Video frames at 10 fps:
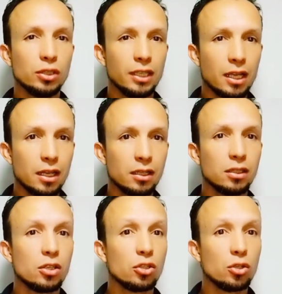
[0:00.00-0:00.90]
other
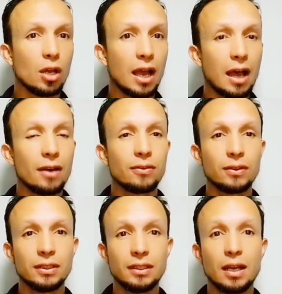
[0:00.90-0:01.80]
hand, you have
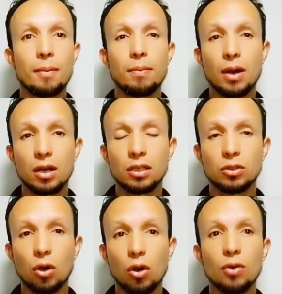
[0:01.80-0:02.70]
the
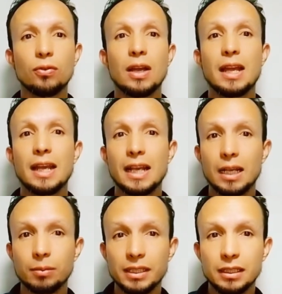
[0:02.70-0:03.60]
part of
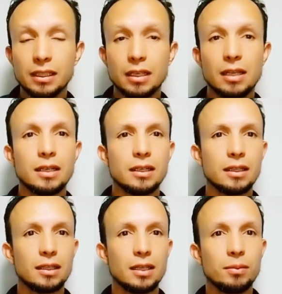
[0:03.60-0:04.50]
MET.
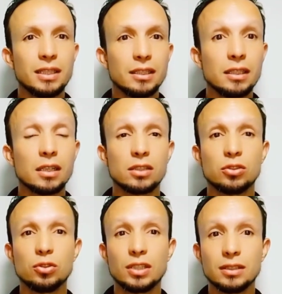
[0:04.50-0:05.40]
In the MET,
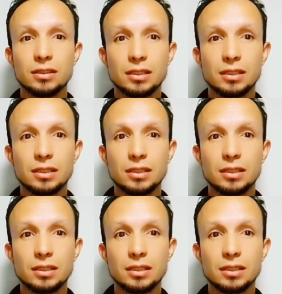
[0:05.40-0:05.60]
as you can